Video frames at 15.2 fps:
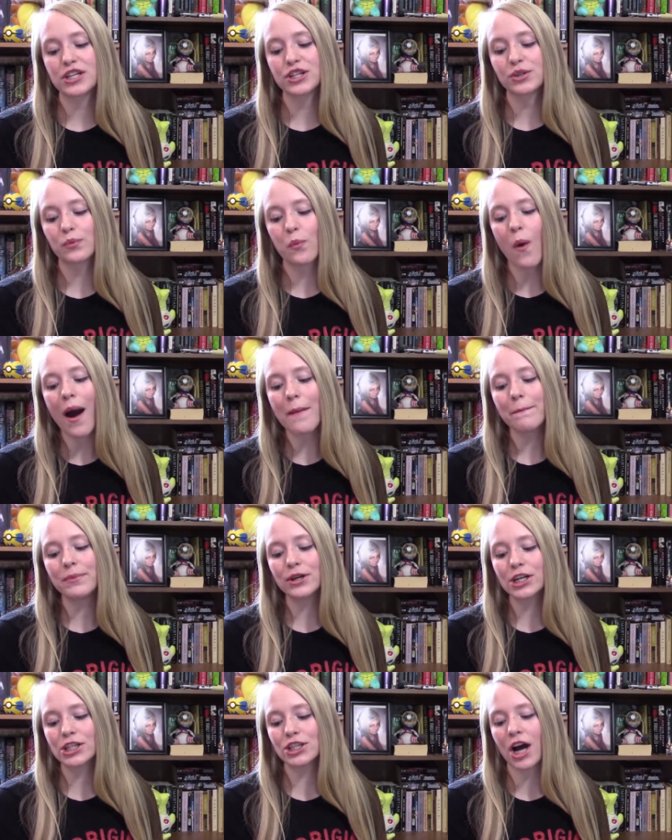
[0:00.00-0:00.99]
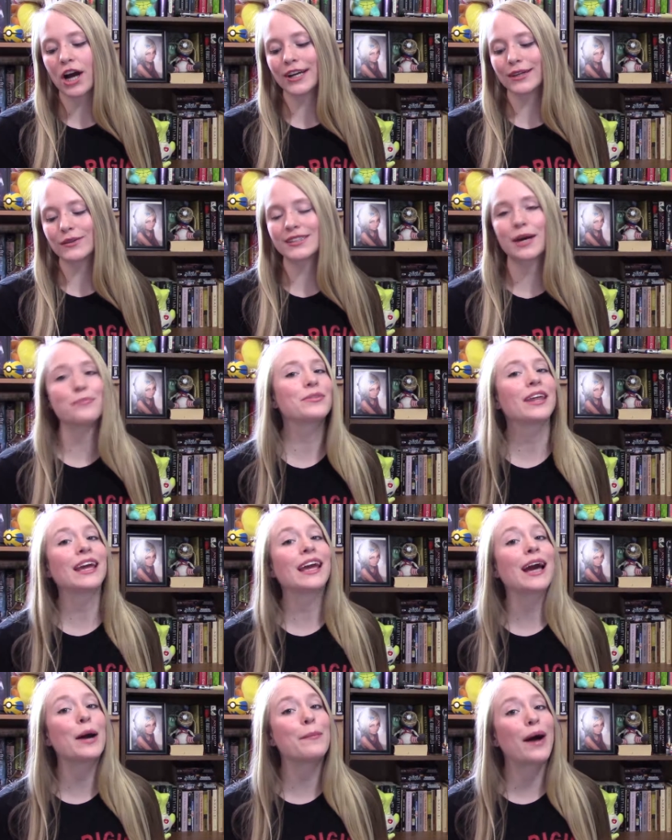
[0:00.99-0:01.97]
is what book taught you
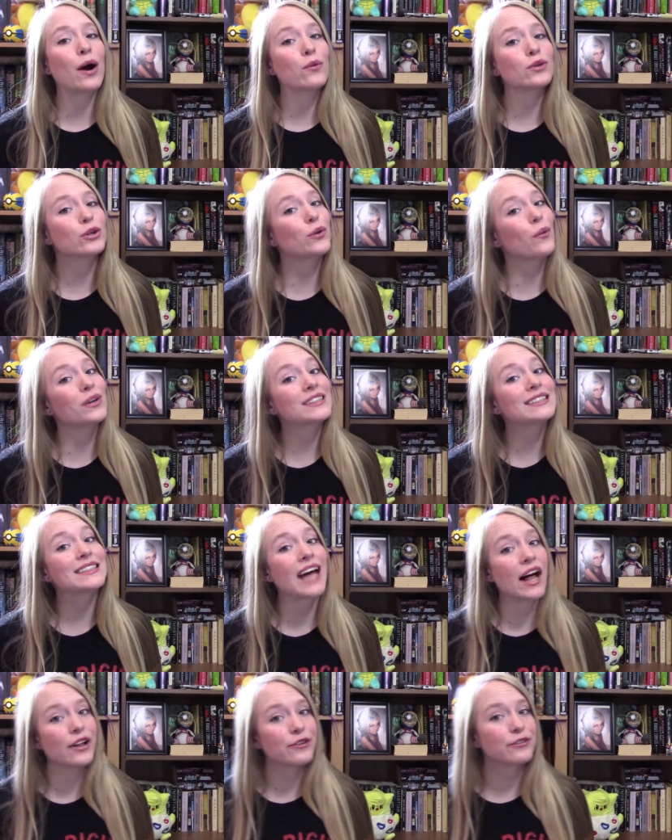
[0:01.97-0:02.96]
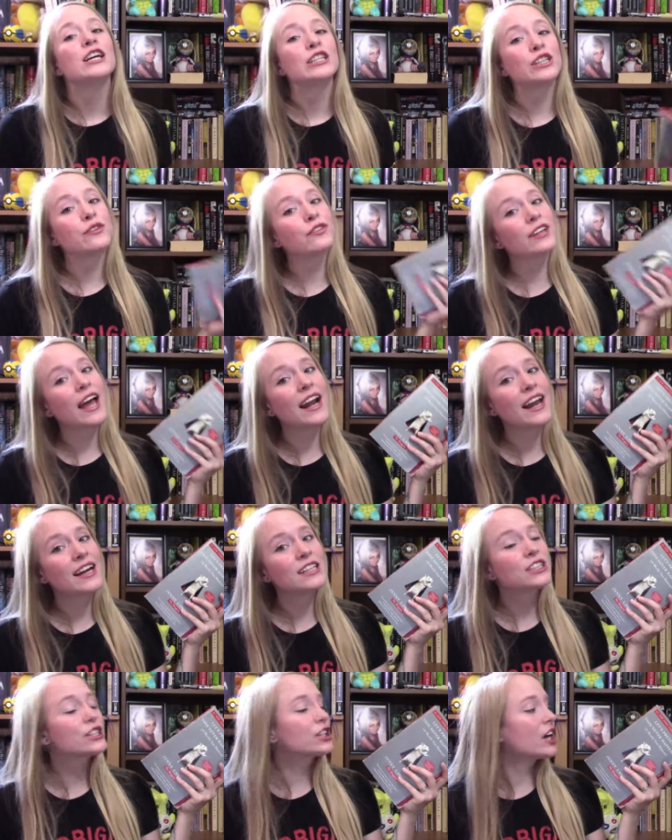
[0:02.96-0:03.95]
something about yourself? So for that
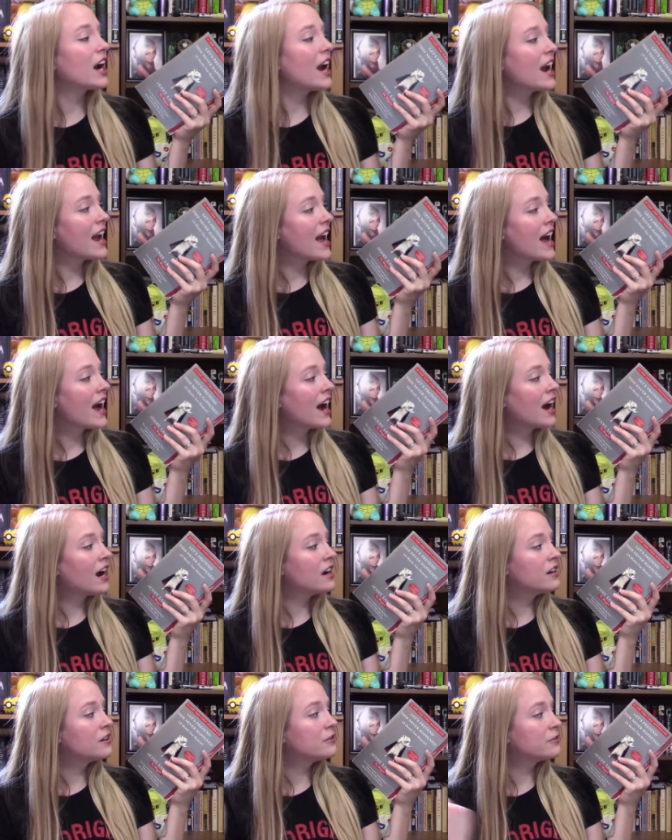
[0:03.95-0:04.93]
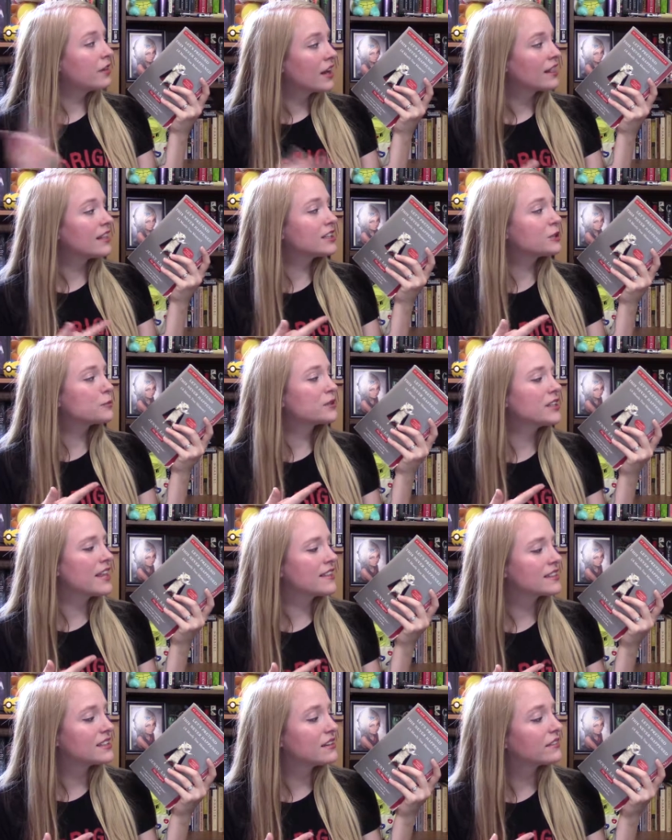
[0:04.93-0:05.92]
answer, I have Let's
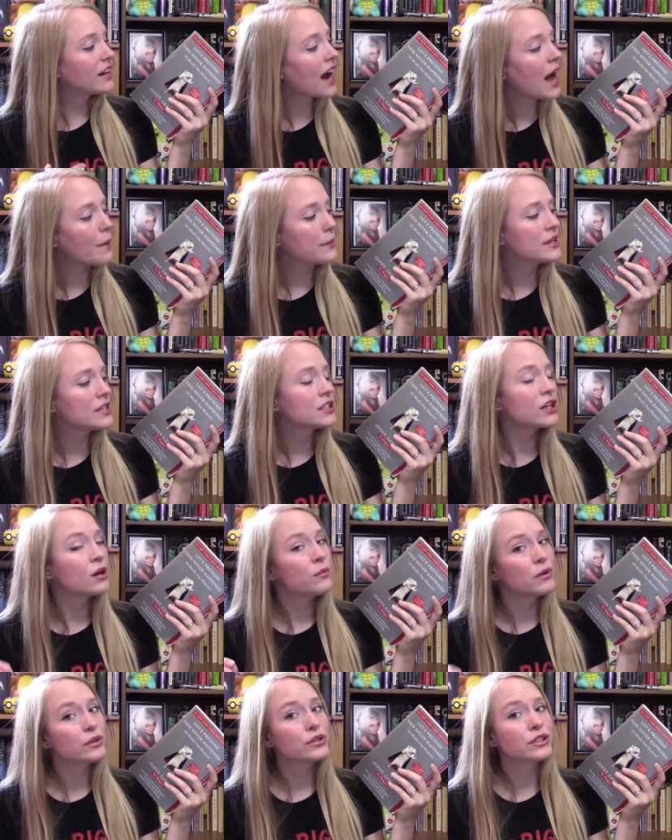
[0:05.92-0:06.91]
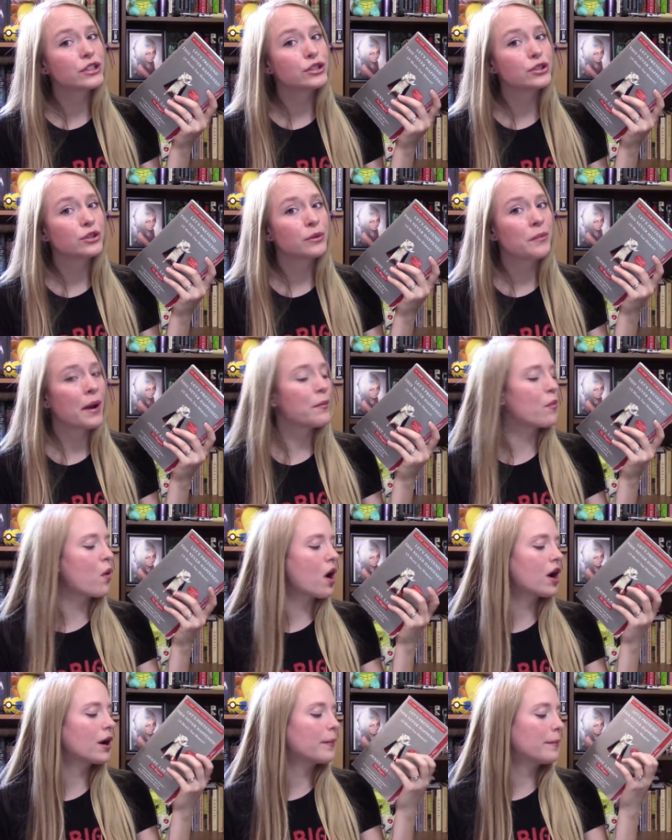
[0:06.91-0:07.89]
Pretend This Never Happened, a mostly true
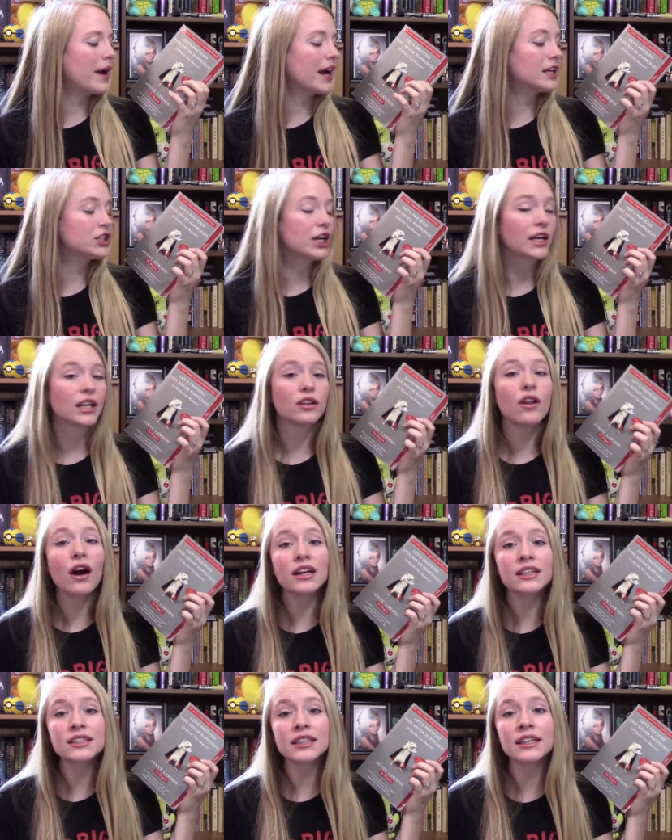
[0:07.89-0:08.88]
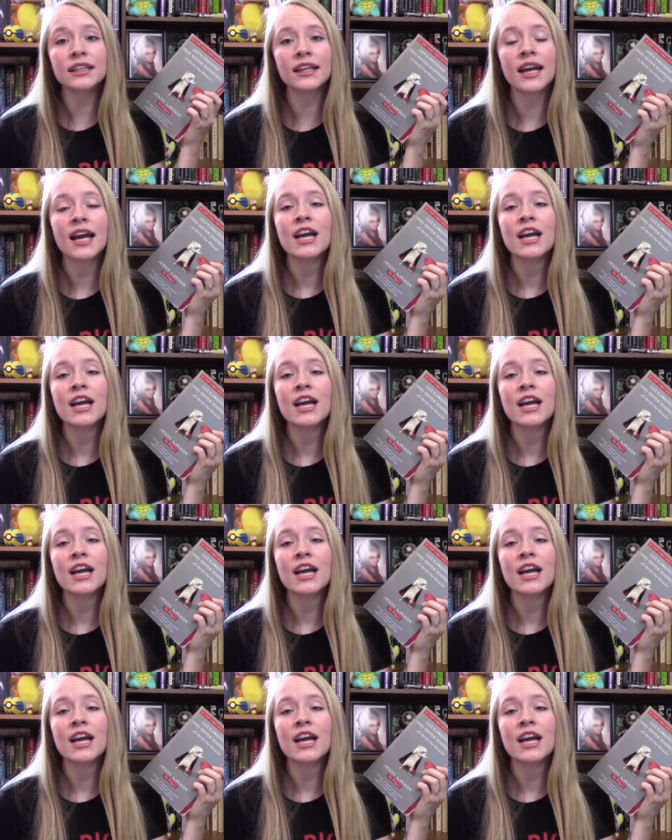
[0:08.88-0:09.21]
memoir by Jenny Lawson.